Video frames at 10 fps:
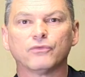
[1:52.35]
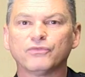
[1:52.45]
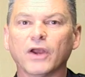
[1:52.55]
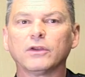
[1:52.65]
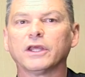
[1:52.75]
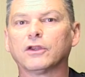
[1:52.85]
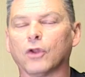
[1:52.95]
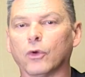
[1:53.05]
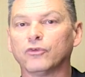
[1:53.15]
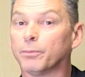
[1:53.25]
fairly
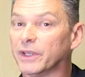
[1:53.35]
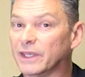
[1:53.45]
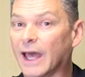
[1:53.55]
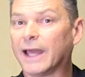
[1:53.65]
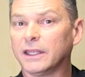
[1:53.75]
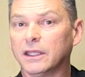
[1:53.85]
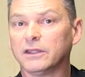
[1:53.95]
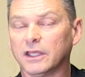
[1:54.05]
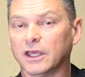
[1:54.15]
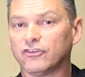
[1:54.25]
close but not
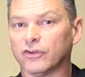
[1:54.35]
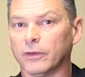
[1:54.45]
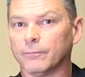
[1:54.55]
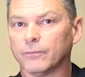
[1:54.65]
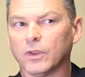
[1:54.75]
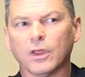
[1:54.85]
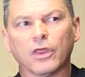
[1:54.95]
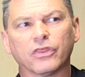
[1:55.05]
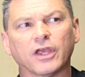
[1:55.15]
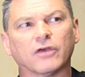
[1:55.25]
in the kitchen.
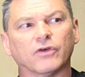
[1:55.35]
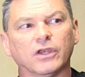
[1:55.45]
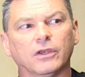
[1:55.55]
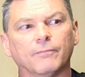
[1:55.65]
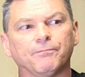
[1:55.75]
Think of it.